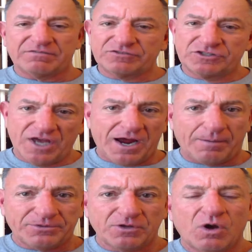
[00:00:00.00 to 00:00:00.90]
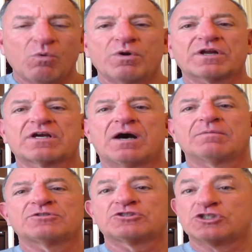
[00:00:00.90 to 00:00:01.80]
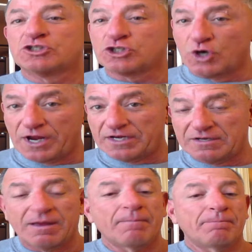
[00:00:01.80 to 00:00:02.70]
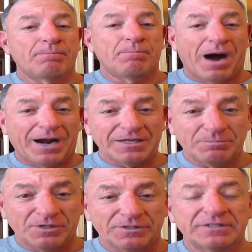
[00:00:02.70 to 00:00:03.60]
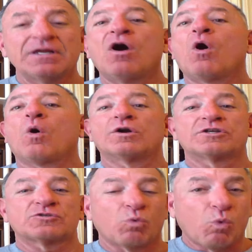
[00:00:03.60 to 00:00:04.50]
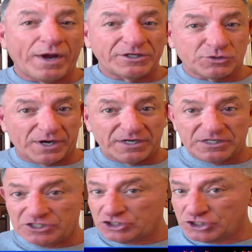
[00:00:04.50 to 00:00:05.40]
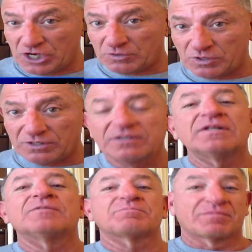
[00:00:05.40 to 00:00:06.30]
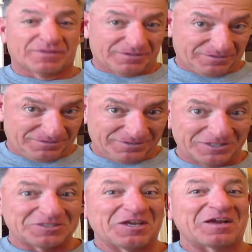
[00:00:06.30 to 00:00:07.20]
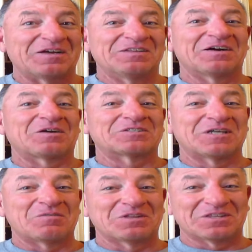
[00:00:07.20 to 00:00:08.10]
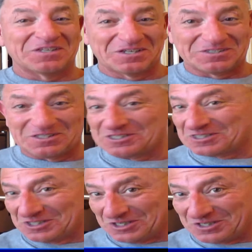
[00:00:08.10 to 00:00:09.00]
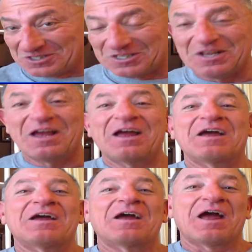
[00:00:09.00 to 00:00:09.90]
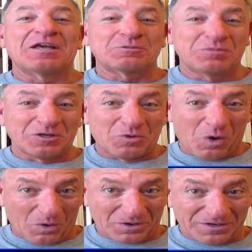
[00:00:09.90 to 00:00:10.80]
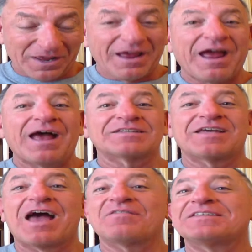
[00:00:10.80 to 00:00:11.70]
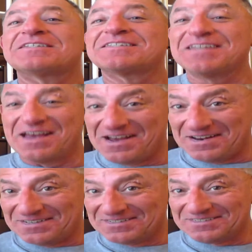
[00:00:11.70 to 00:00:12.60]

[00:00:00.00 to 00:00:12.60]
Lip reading: of depth when it comes to training, bodybuilding, or just weight training in general. Let's take a look at some of the things that Serge has been quoted as having said.